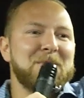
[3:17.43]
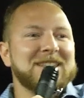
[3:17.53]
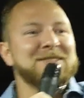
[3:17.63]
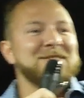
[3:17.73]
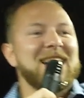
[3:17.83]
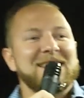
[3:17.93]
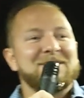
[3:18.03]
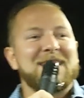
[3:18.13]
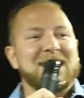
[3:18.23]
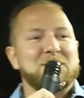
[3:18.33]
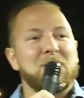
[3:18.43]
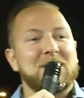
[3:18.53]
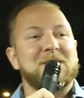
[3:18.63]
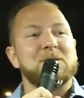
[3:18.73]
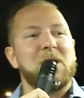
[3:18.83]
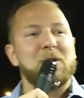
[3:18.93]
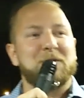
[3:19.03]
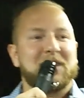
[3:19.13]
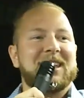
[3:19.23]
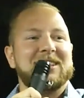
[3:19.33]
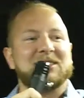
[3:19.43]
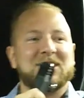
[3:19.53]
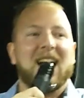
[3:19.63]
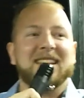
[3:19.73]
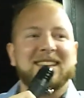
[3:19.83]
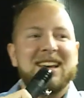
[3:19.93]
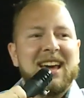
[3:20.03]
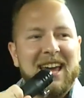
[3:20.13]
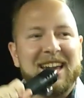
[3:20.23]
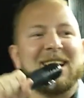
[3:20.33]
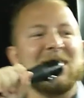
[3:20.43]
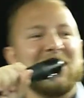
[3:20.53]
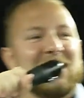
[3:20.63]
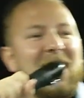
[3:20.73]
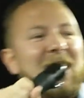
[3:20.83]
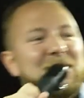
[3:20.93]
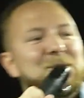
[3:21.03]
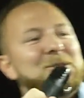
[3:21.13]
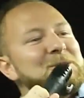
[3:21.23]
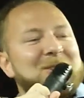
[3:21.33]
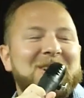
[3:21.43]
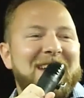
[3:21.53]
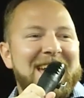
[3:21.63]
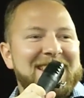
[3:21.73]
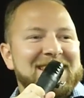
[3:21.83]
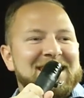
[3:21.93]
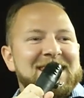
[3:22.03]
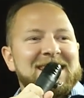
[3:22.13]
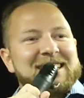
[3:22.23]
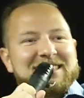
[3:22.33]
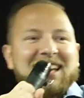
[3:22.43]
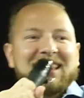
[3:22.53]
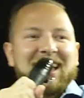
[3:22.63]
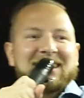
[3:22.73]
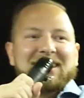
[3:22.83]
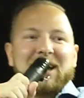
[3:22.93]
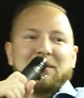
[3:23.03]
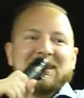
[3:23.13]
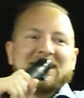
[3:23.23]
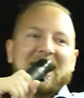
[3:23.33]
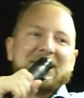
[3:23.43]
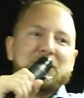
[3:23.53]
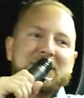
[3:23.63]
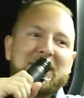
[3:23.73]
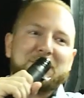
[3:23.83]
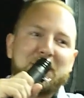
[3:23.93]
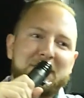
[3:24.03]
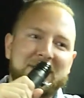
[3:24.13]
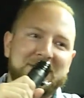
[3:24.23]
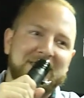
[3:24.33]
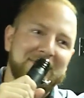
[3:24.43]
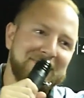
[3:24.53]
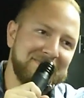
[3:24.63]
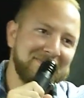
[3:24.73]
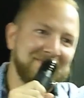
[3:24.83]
But if none of that work, you go for kill shot. Hey girl, are you Ukraine? Because I'd like to come inside you without permission.